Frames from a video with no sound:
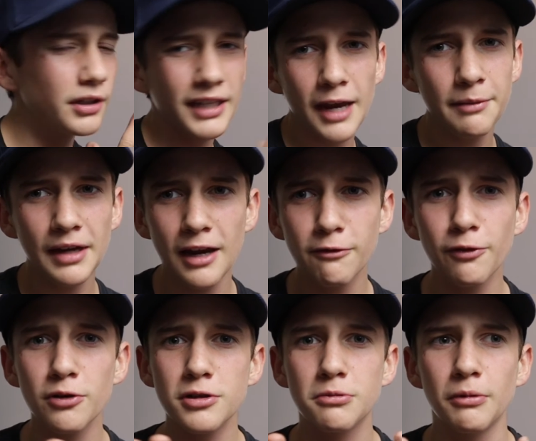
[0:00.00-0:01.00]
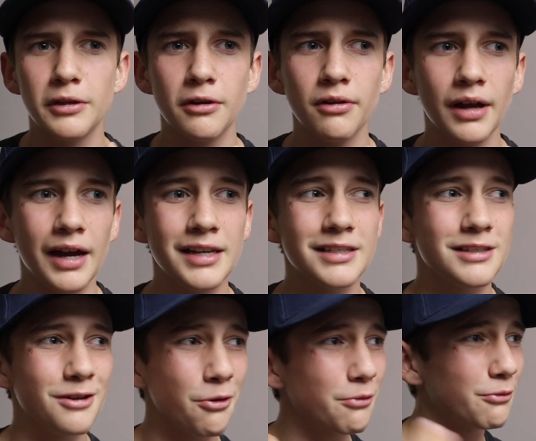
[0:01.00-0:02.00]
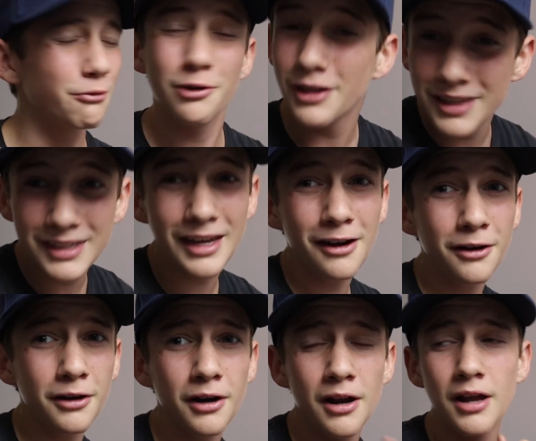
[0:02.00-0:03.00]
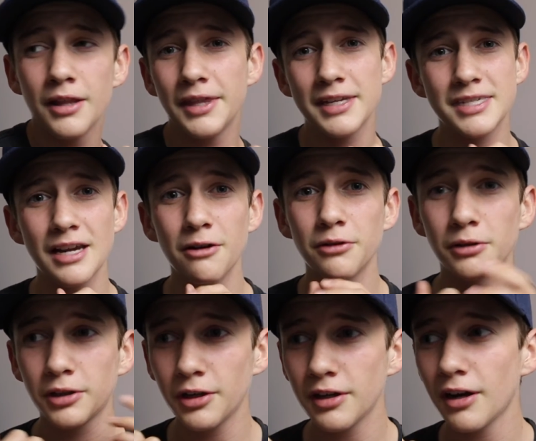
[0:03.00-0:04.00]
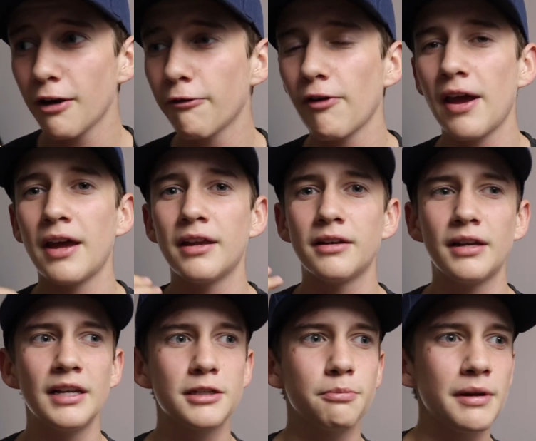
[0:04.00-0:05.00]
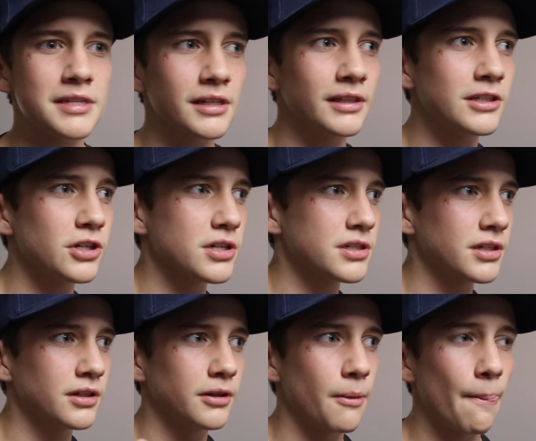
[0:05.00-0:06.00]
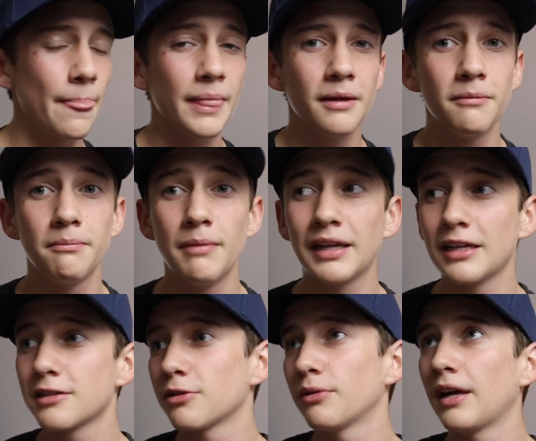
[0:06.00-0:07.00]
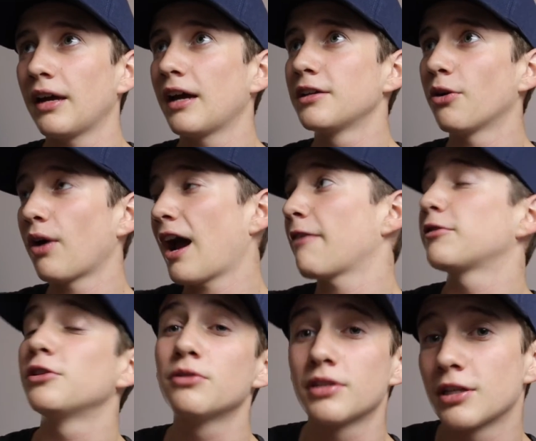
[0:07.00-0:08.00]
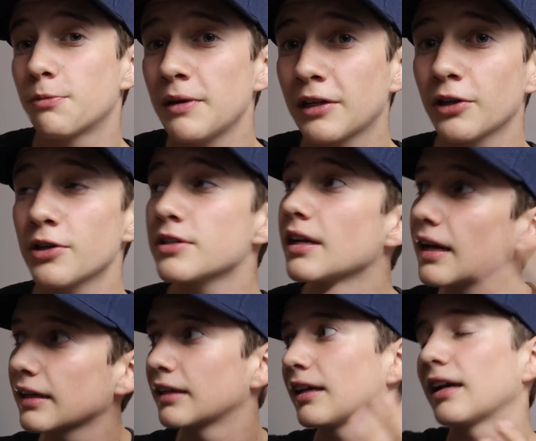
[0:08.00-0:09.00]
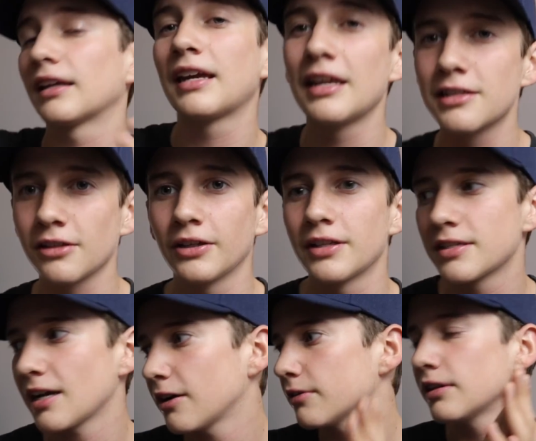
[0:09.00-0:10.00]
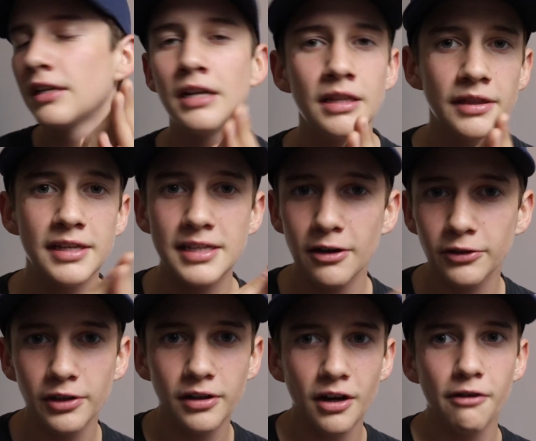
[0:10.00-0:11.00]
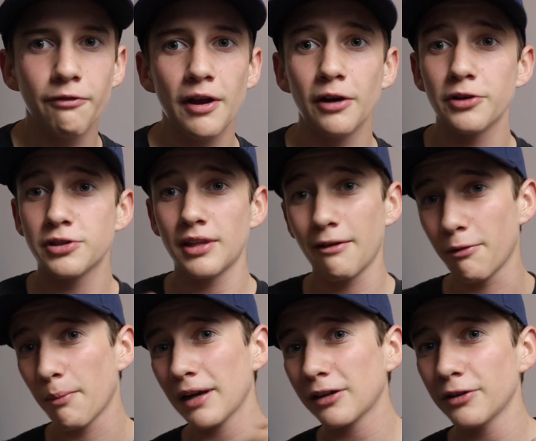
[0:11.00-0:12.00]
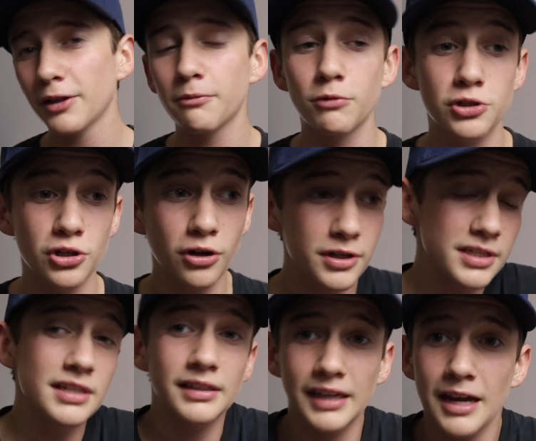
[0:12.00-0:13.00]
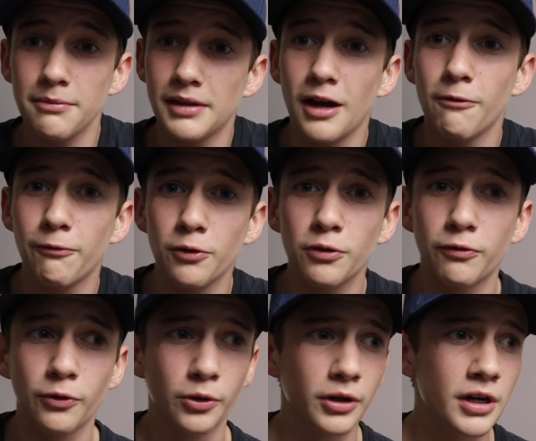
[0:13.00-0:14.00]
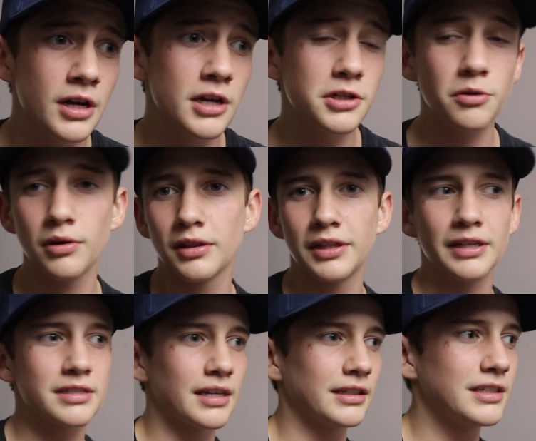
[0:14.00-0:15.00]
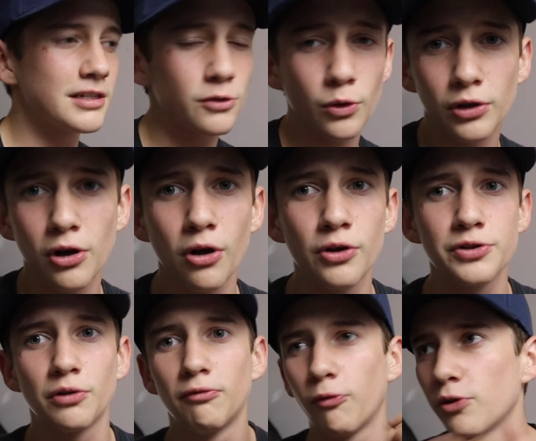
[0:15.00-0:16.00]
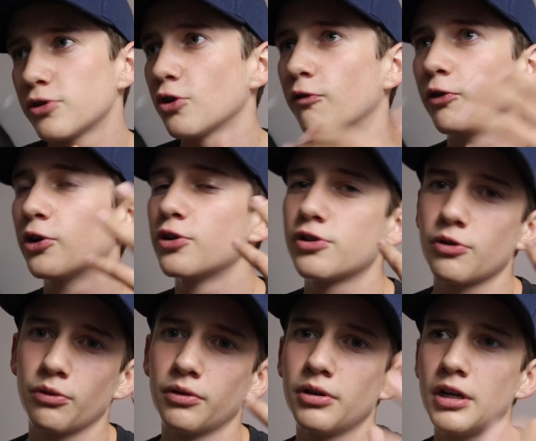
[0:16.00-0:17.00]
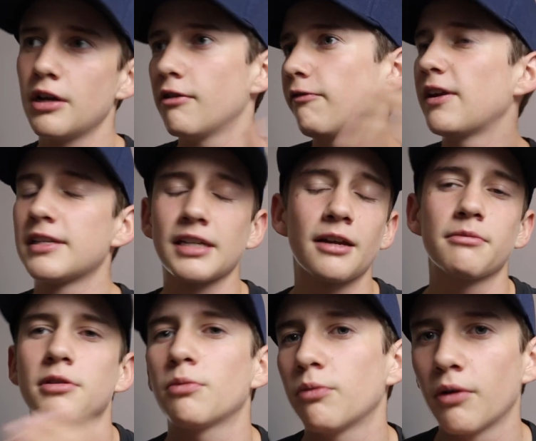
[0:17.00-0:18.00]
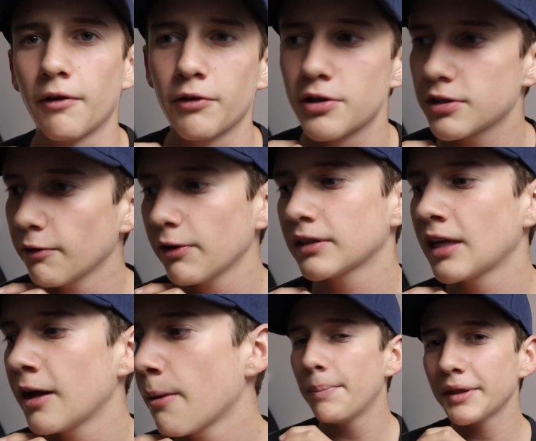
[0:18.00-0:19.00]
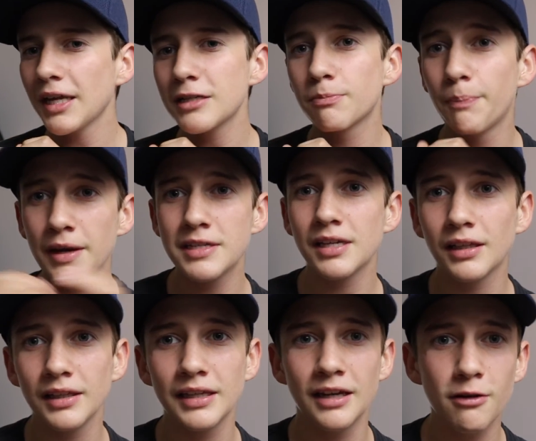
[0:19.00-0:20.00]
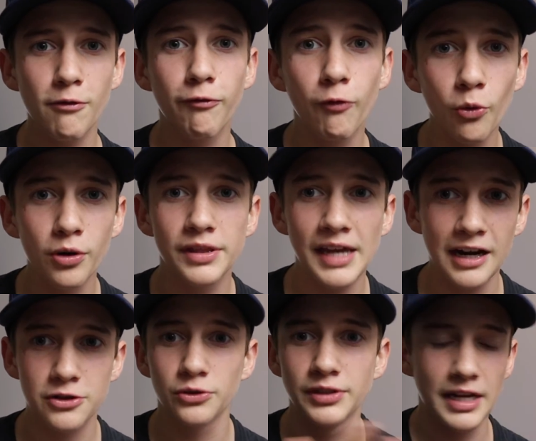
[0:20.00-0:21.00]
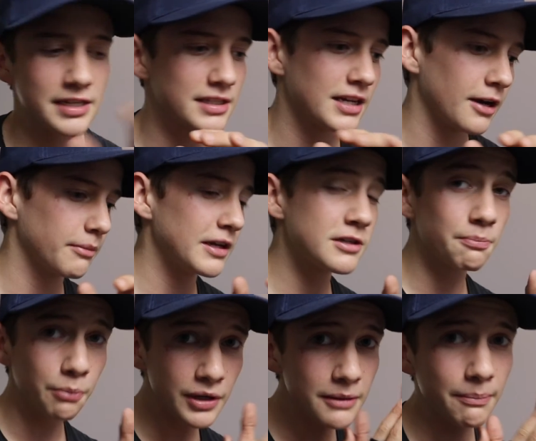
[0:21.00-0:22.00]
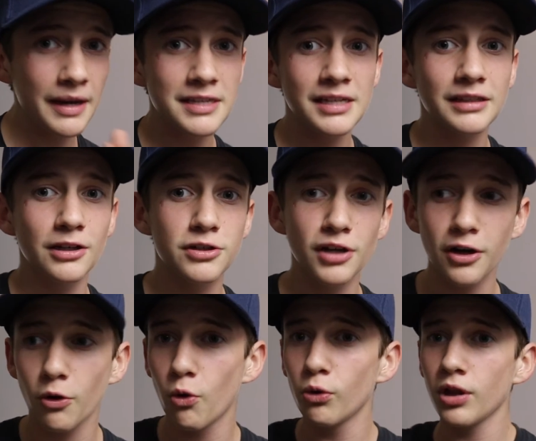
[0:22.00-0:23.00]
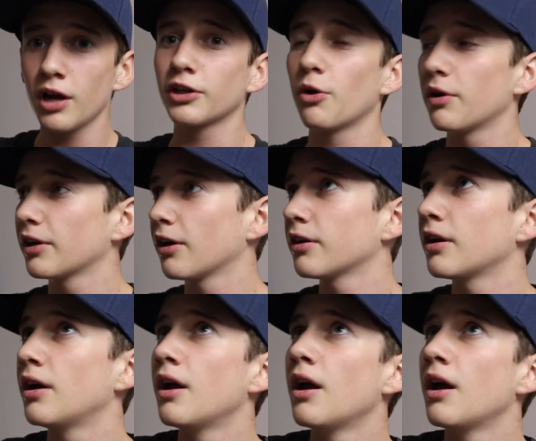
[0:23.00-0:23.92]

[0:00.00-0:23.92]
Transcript: gaming headphones, but you know what? I don't really care. They sound good enough, and it's basically just to make it so that I don't have to use the speakers and I can kind of cancel out the sound. They sound good enough, and also they have a mic on them, which honestly can be helpful for doing things like Discord calls or voiceovers or FaceTimes, whatever, stuff like that. But that's basically it for the actual desk setup. It's pretty basic. There's not a whole lot going on,